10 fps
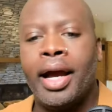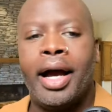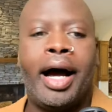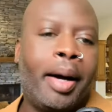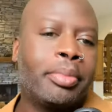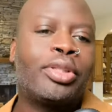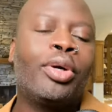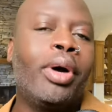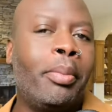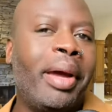I'm too
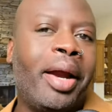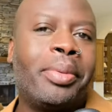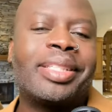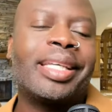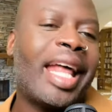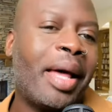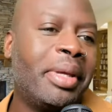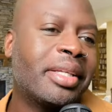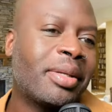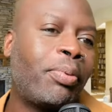embarrassed that I
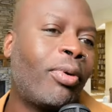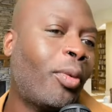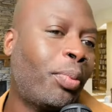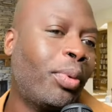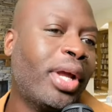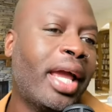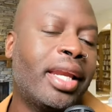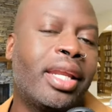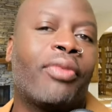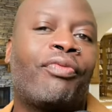misappropriated the
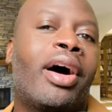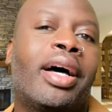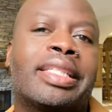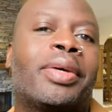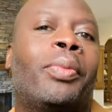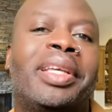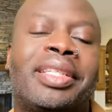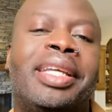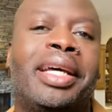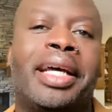funds and we still
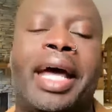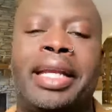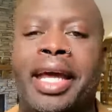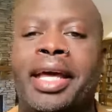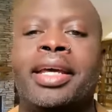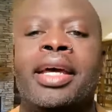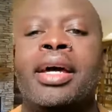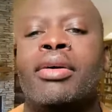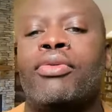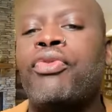got that
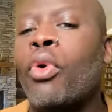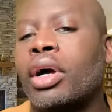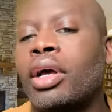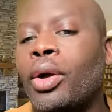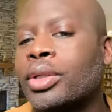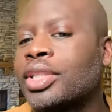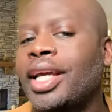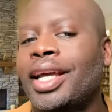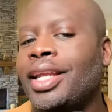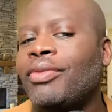foreclosure and
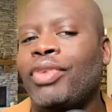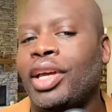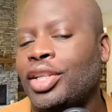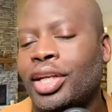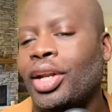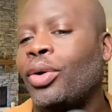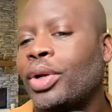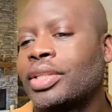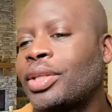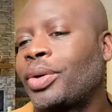eviction
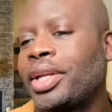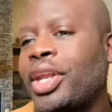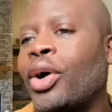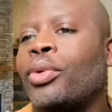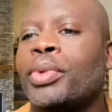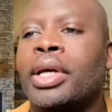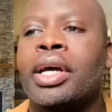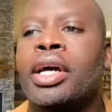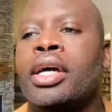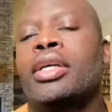notice on the door.
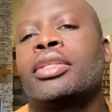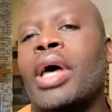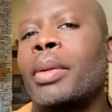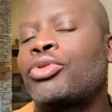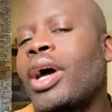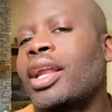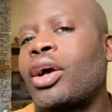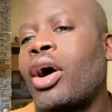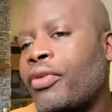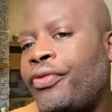So I'm trying to
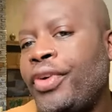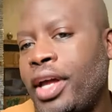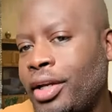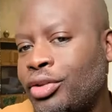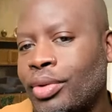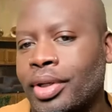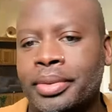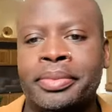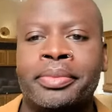call Fedra,